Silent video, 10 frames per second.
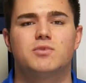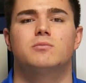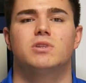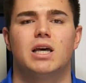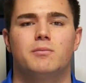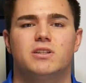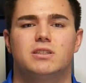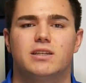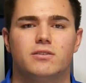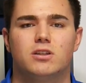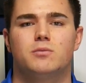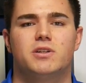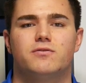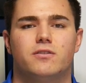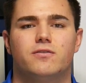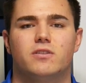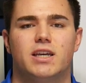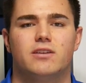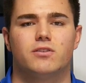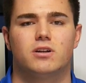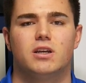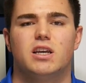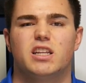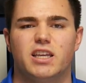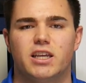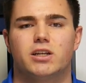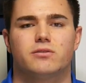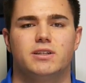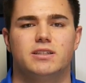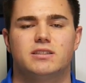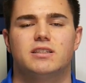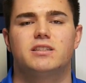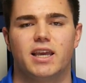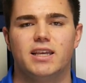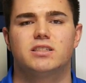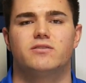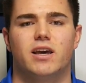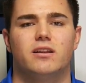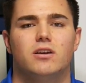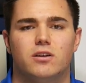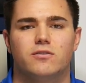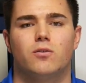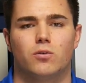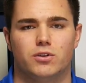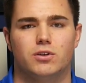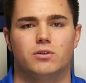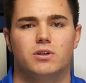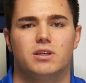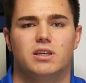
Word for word: some lemon to give a little bit of a flavor to increase the taste of that for you.